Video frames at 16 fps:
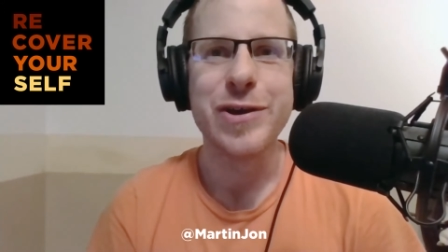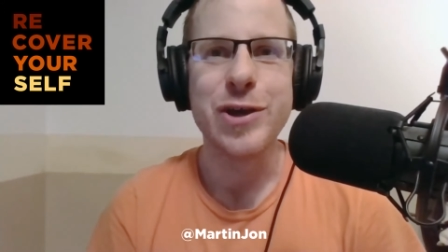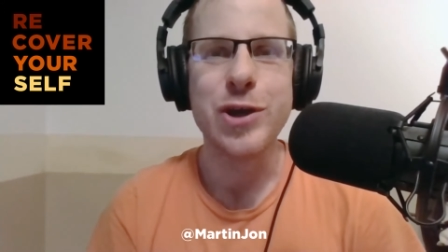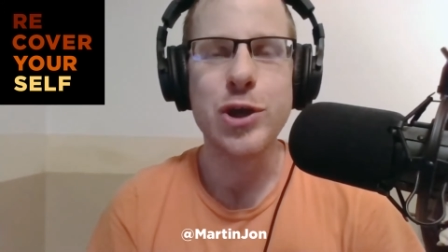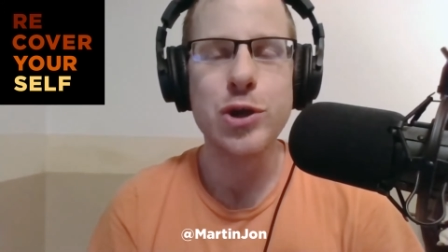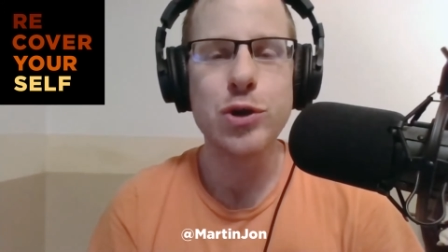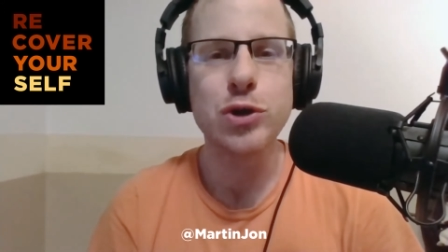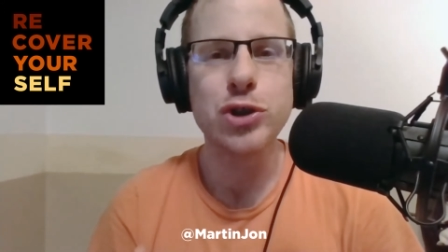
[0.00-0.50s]

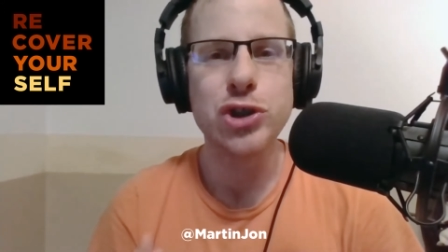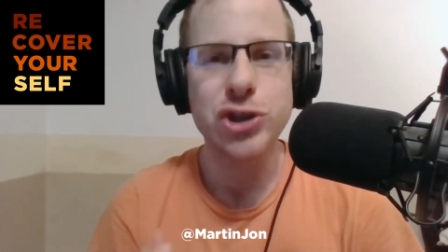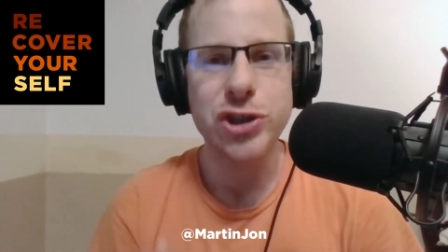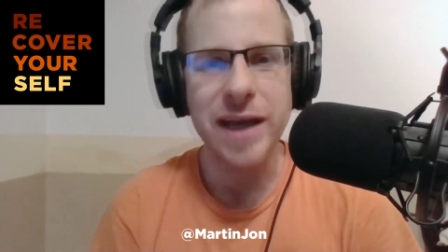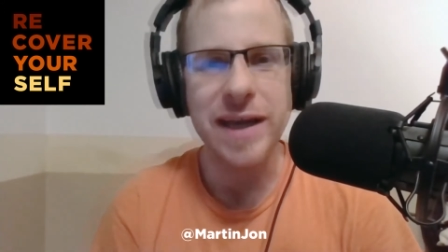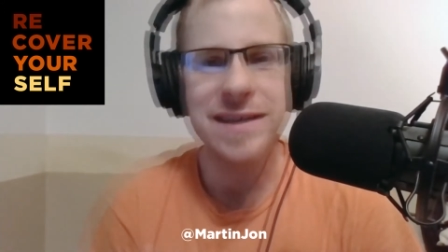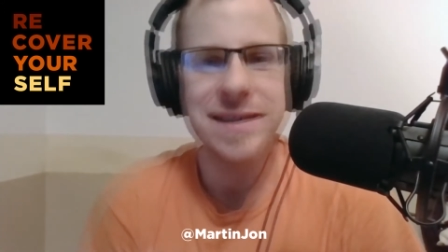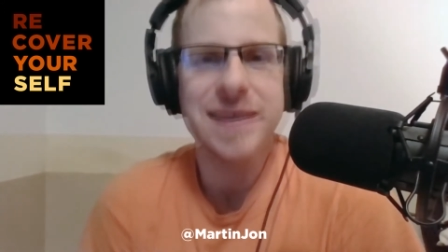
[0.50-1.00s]
you're
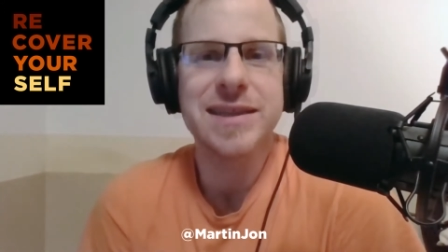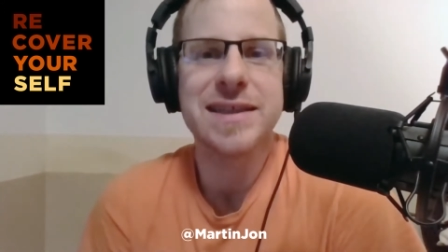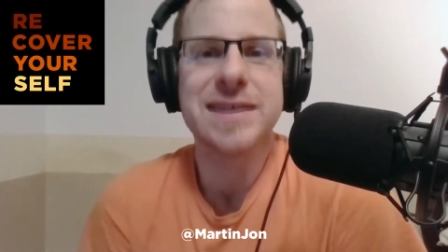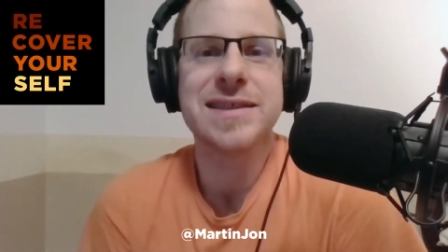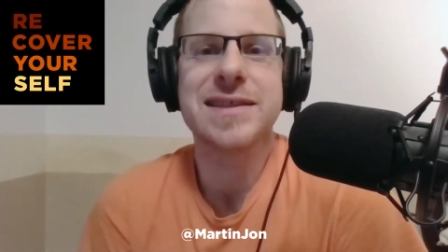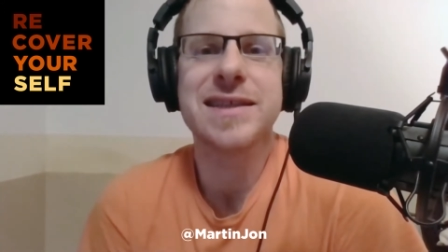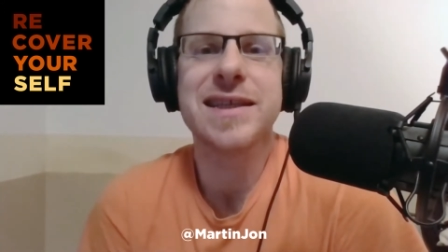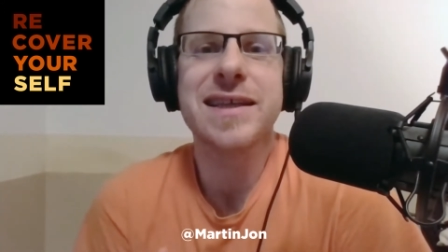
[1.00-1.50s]
chasing
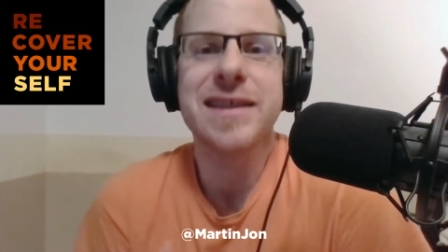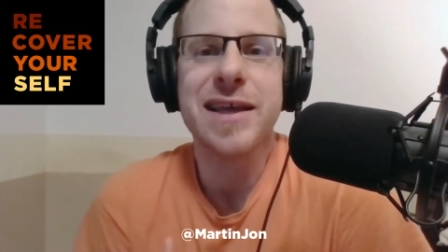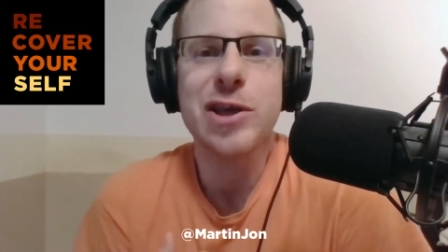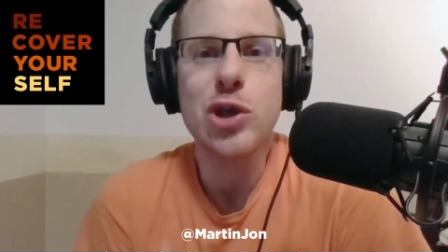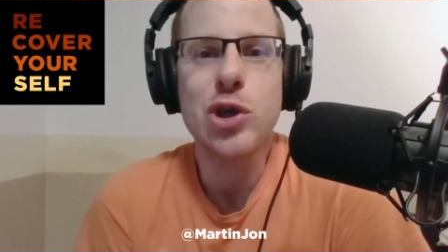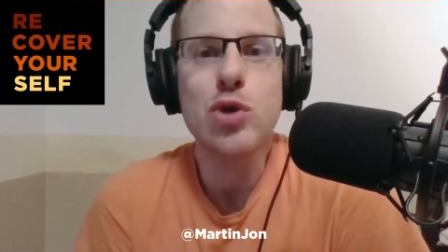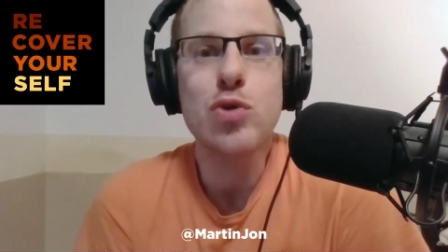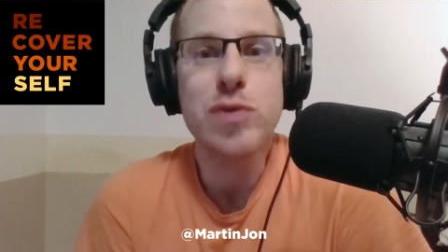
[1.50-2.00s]
this thing
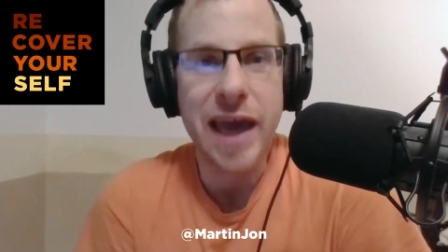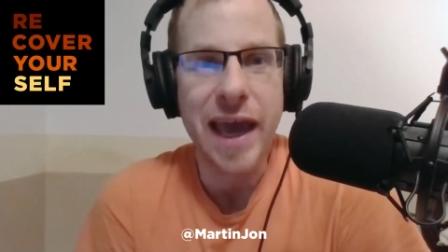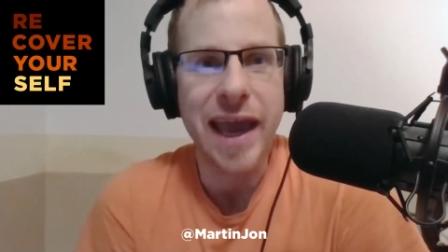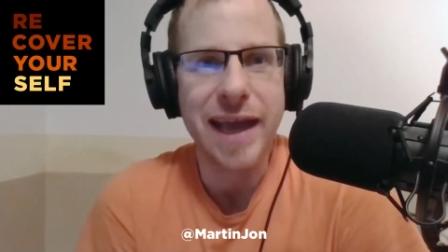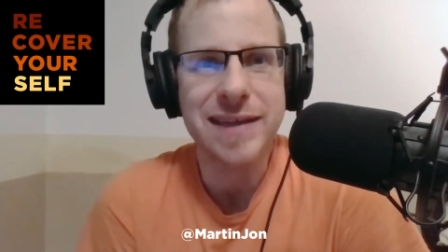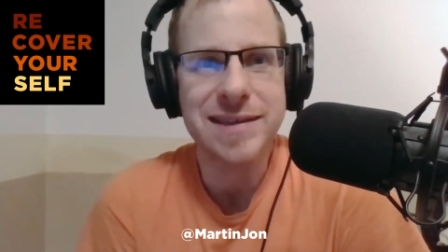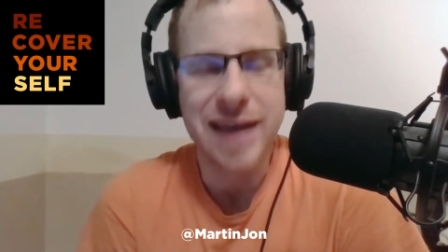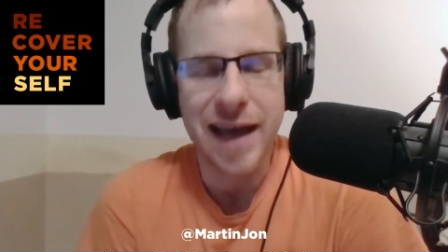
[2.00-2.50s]
that you
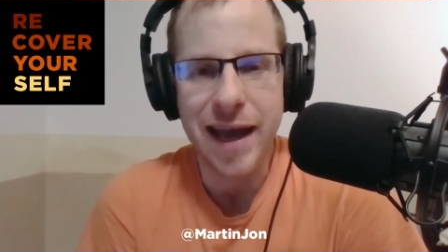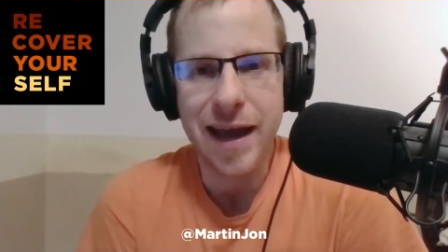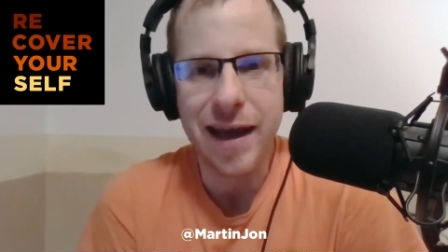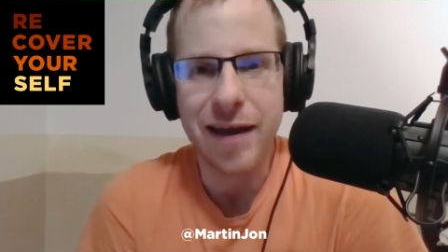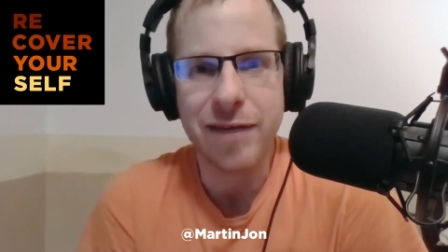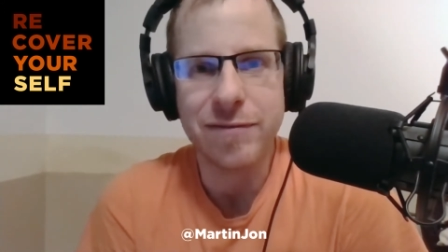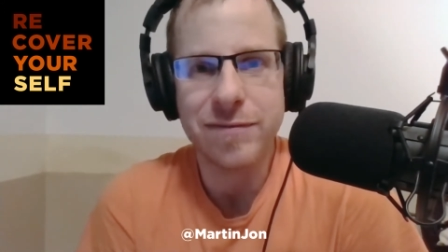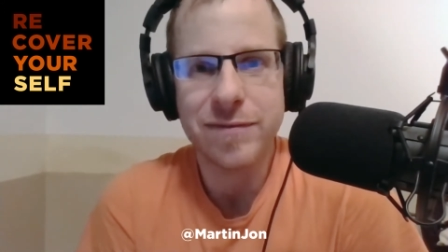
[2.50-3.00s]
can't
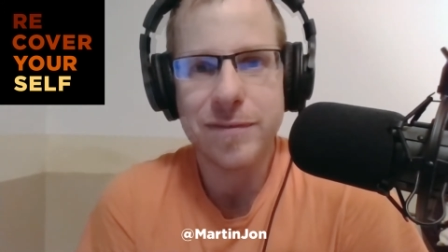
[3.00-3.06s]
have.